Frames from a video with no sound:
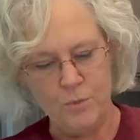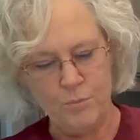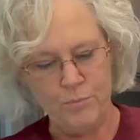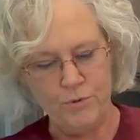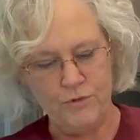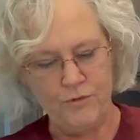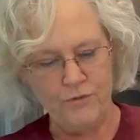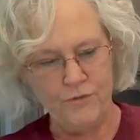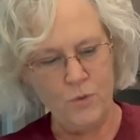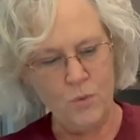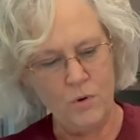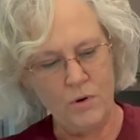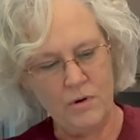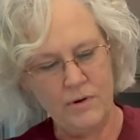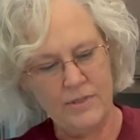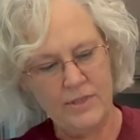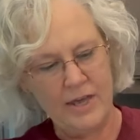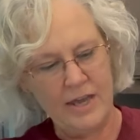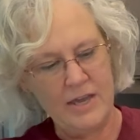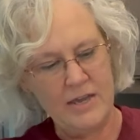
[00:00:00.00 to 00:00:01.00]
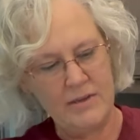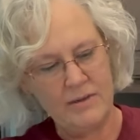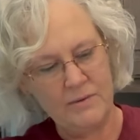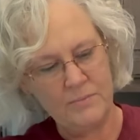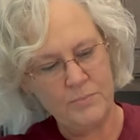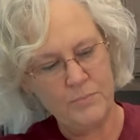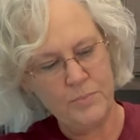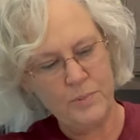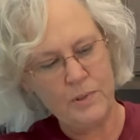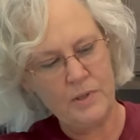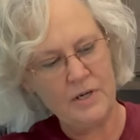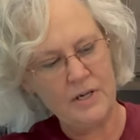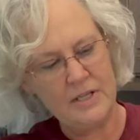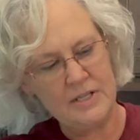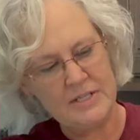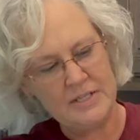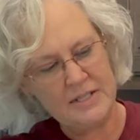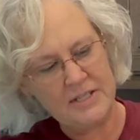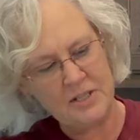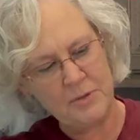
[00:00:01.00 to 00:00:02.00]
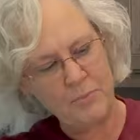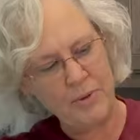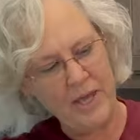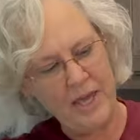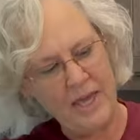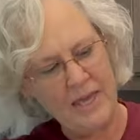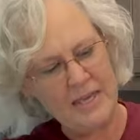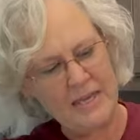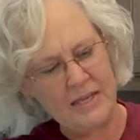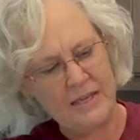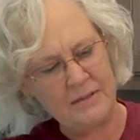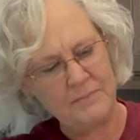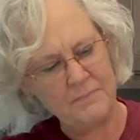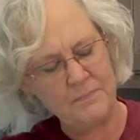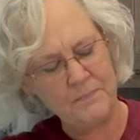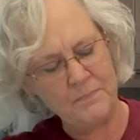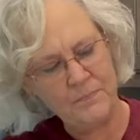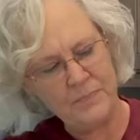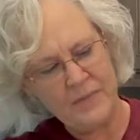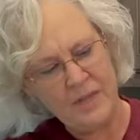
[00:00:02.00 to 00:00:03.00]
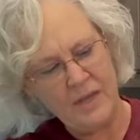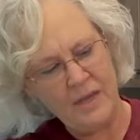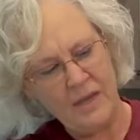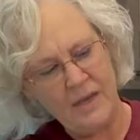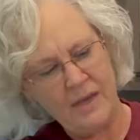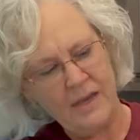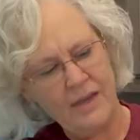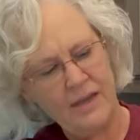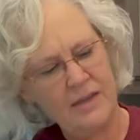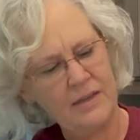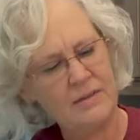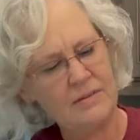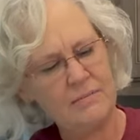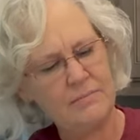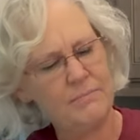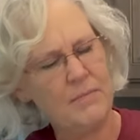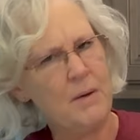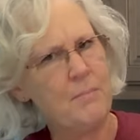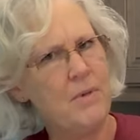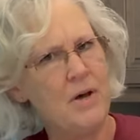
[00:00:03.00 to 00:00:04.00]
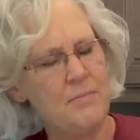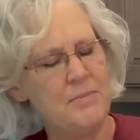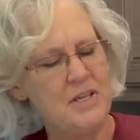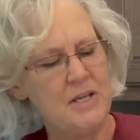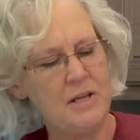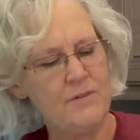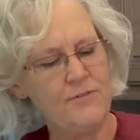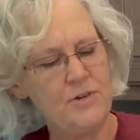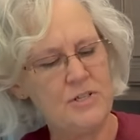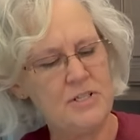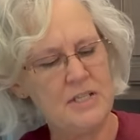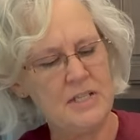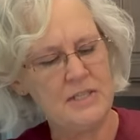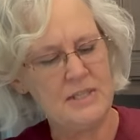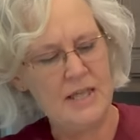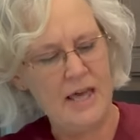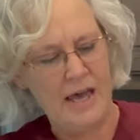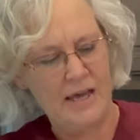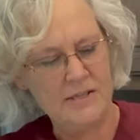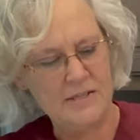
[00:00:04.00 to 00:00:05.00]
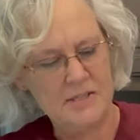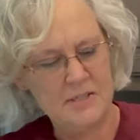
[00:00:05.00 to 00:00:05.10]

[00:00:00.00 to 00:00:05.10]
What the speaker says: before they put it into the pan, and my mama never did that.